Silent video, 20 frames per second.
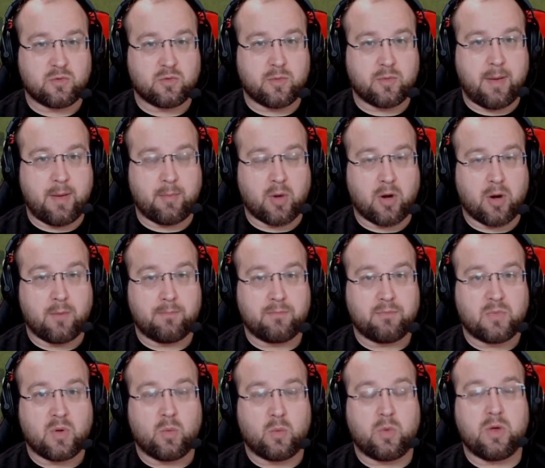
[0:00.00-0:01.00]
Remember,
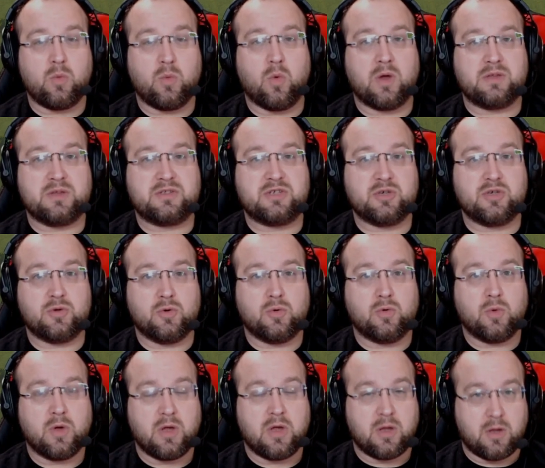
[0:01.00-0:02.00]
we want
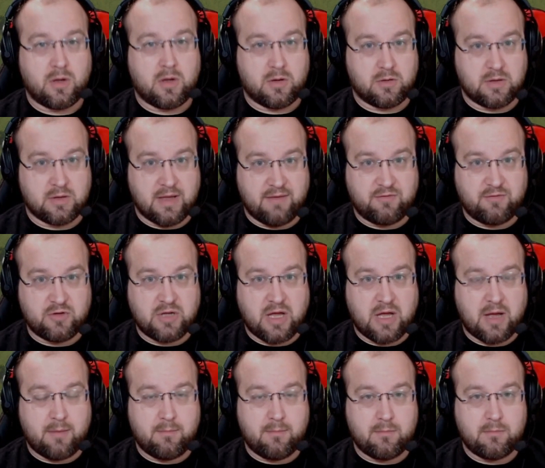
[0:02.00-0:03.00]
to level
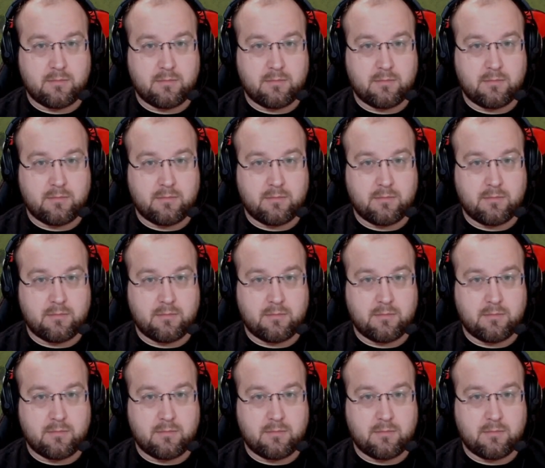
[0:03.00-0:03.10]
up